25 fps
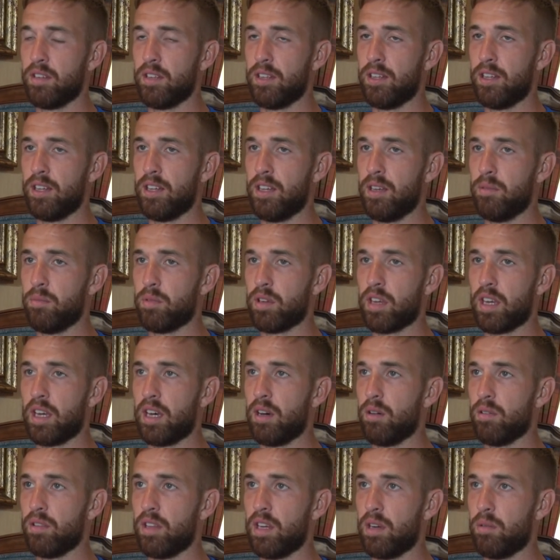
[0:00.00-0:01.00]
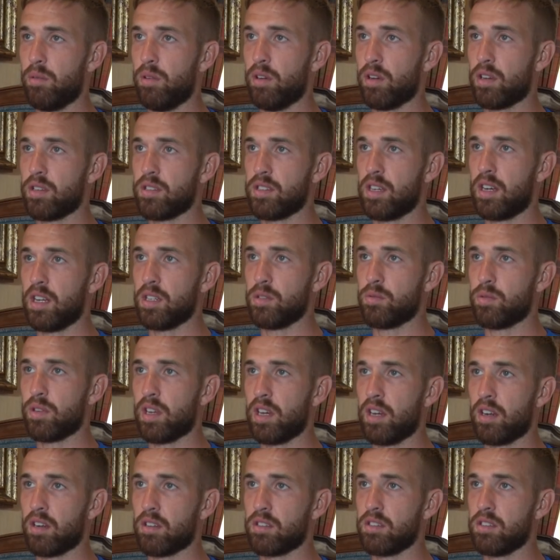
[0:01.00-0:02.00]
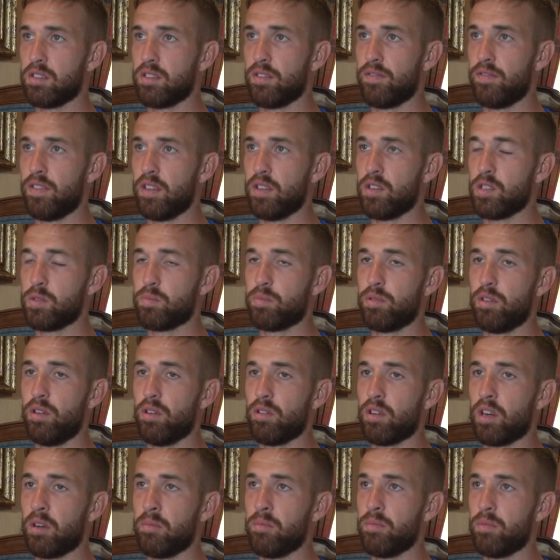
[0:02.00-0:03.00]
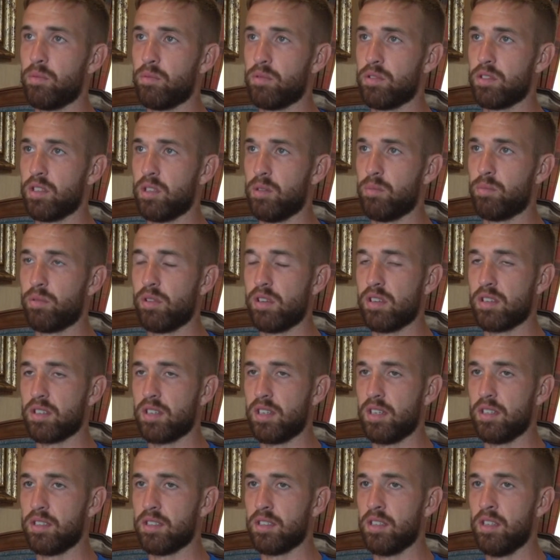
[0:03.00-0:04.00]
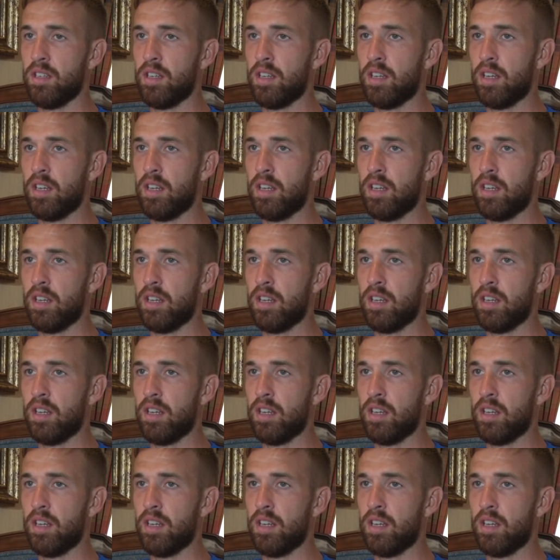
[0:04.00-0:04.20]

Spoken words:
We'll get out there, work as hard as we can, because it's a fitness programme. We're still in pre-season.